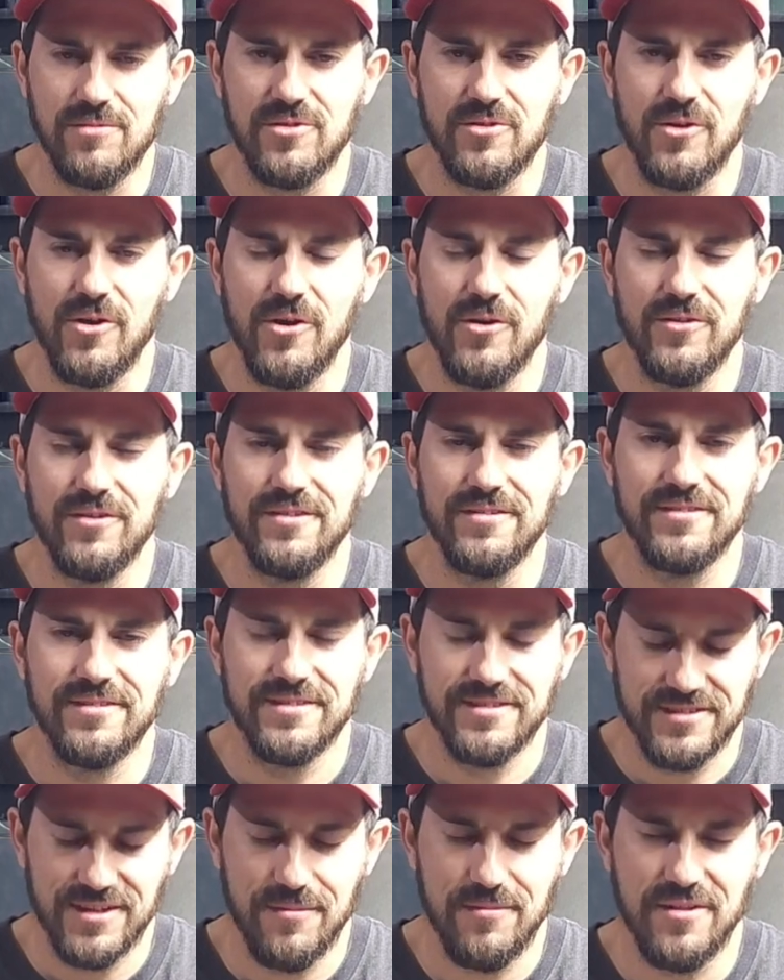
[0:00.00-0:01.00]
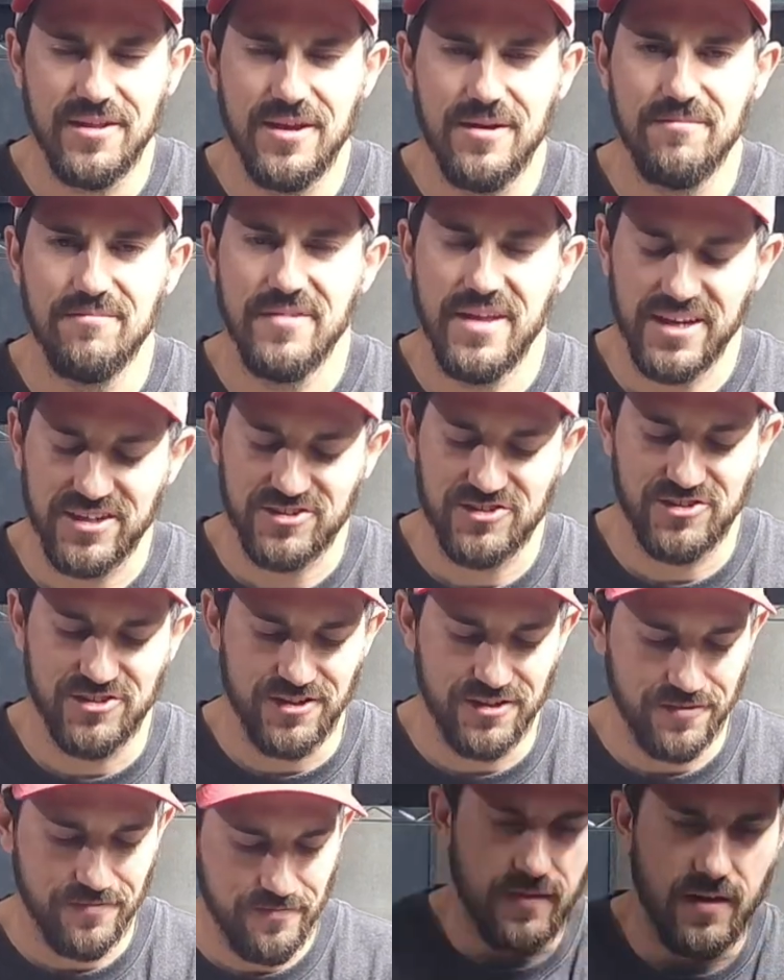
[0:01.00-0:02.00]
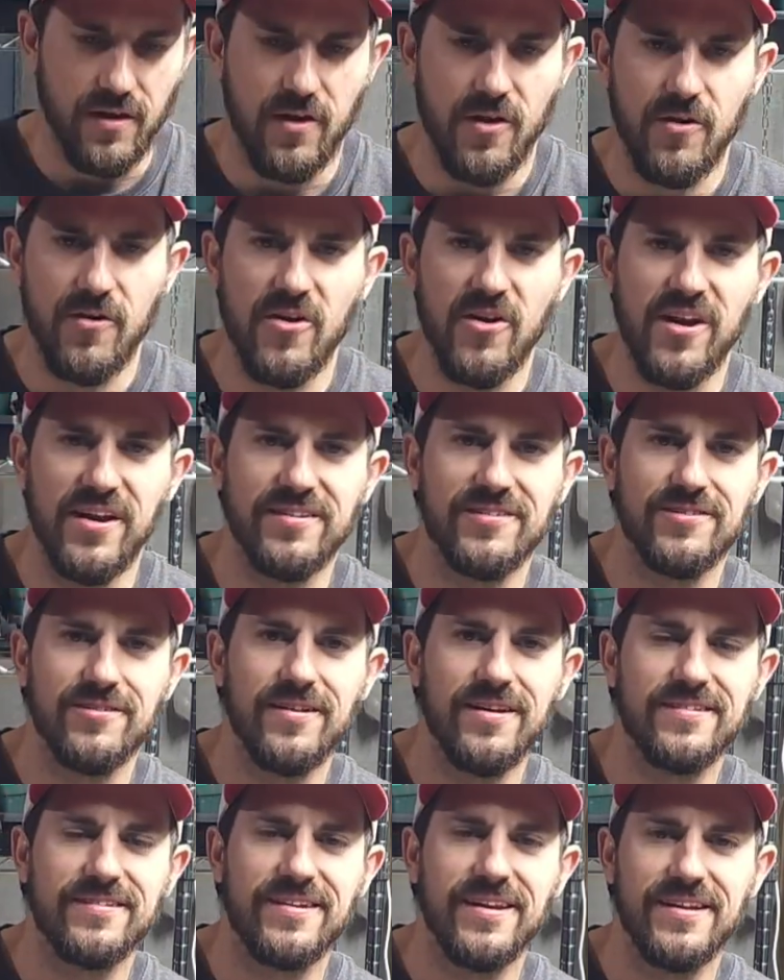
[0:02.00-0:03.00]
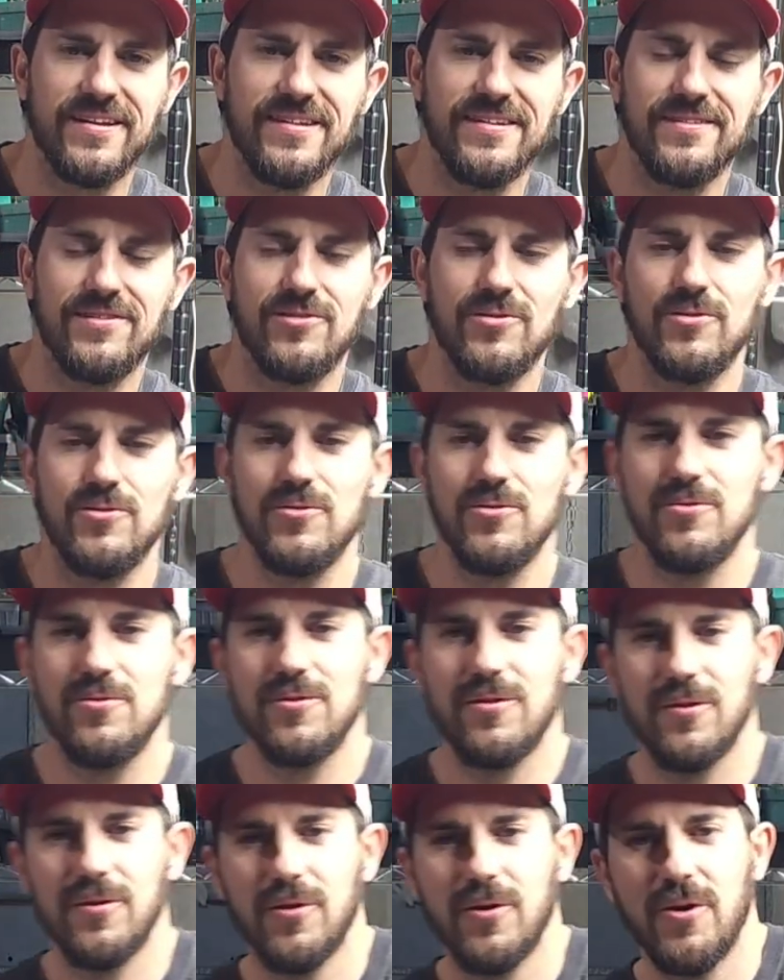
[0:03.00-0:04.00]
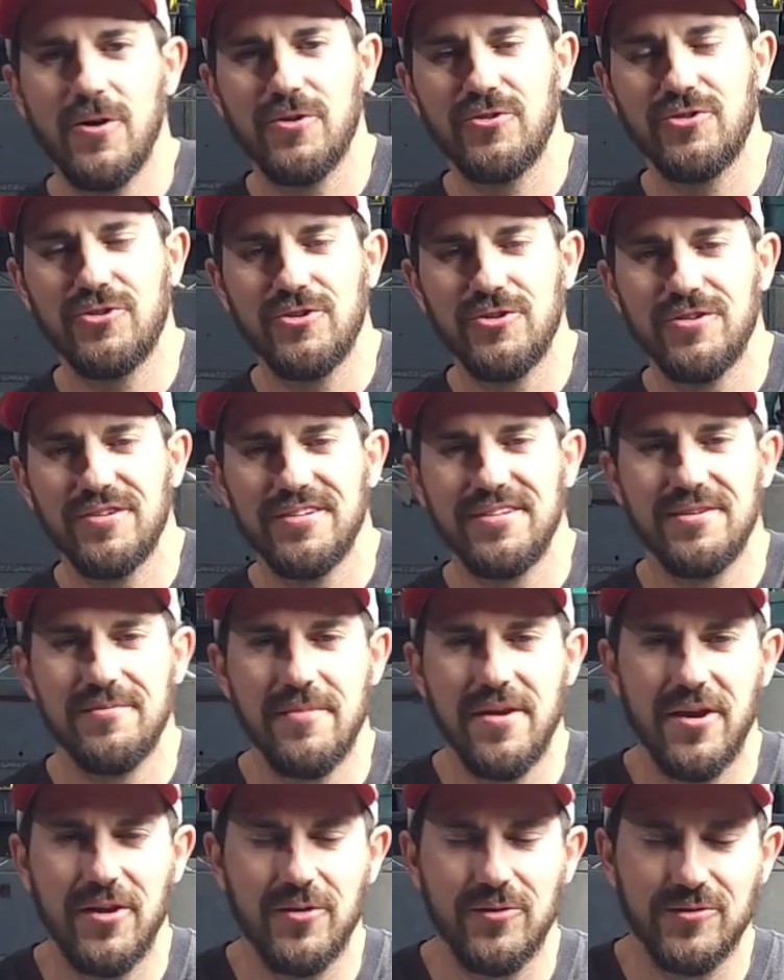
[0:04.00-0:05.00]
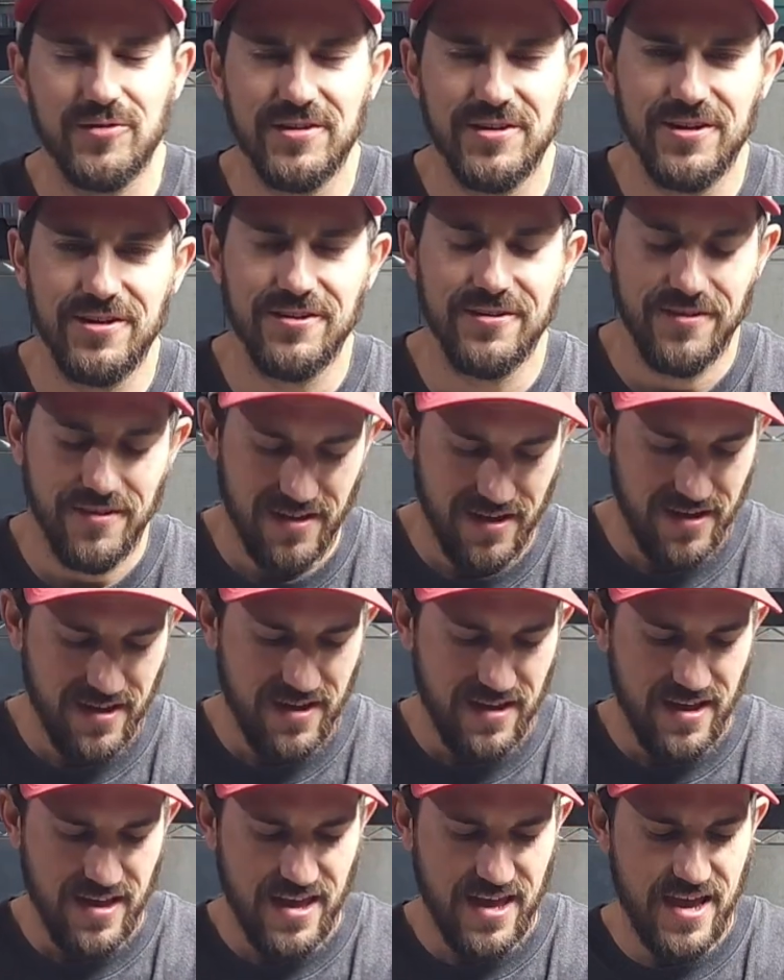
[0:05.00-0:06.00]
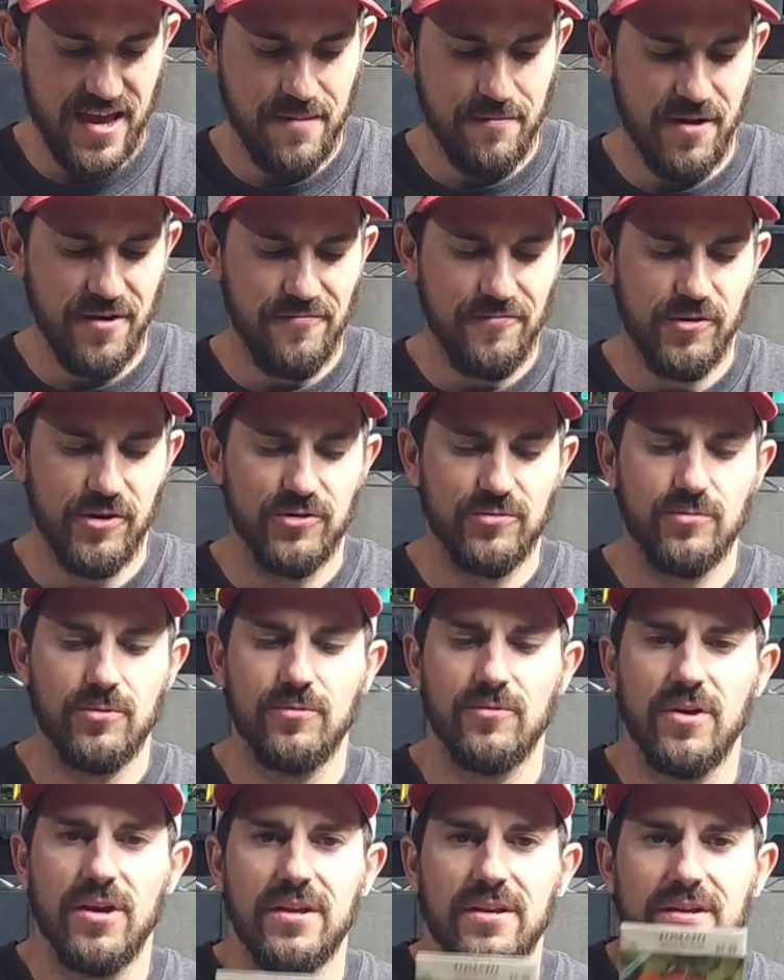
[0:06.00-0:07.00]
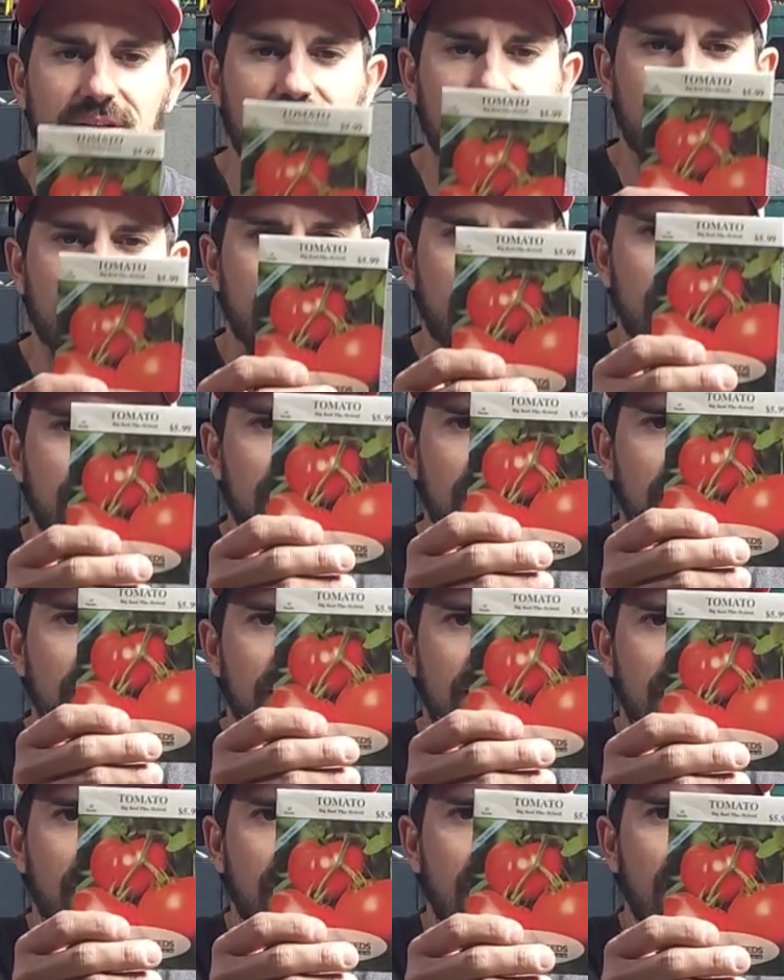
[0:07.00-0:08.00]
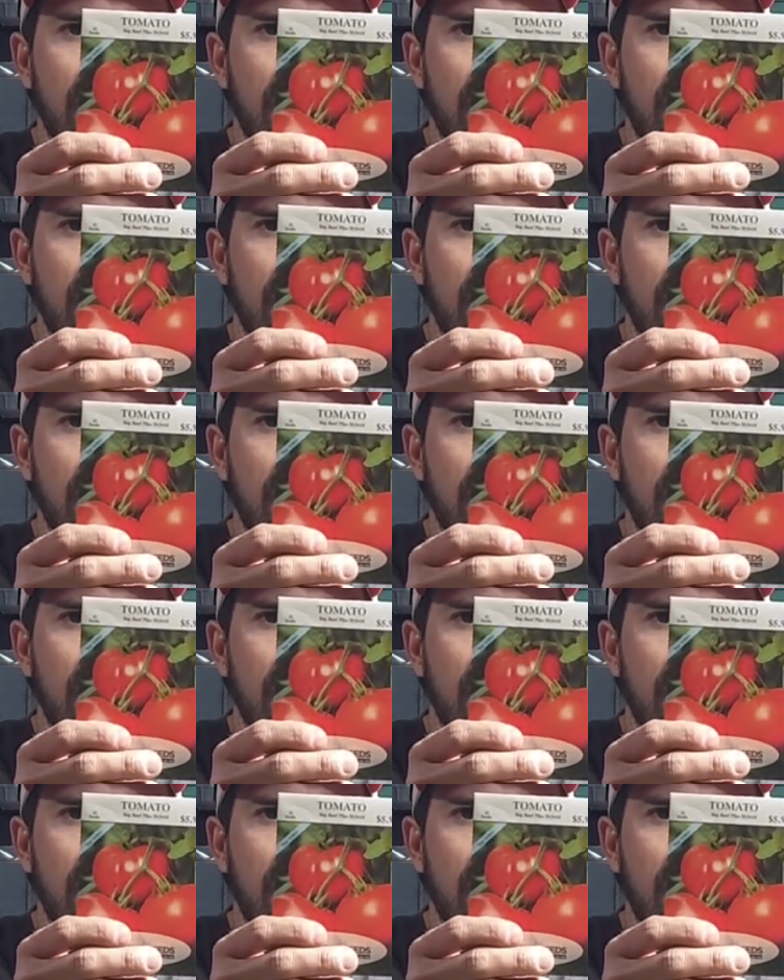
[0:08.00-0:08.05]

I'll be growing some of them next year. All right, so let's get into the larger tomatoes here. And my first one right here is